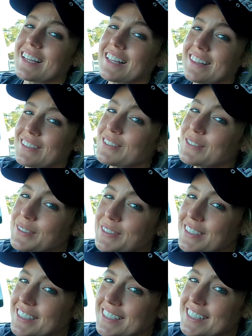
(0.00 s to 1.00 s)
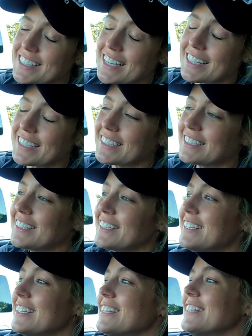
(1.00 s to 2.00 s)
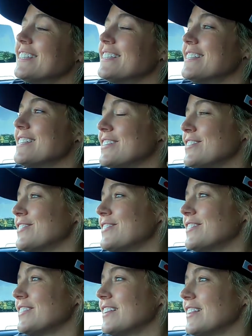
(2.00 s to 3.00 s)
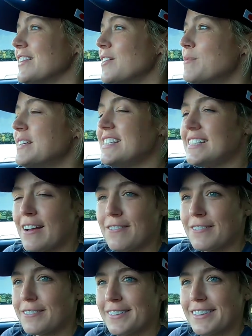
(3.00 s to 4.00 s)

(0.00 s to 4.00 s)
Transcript: I think those will be really exciting. So there'll be stuff.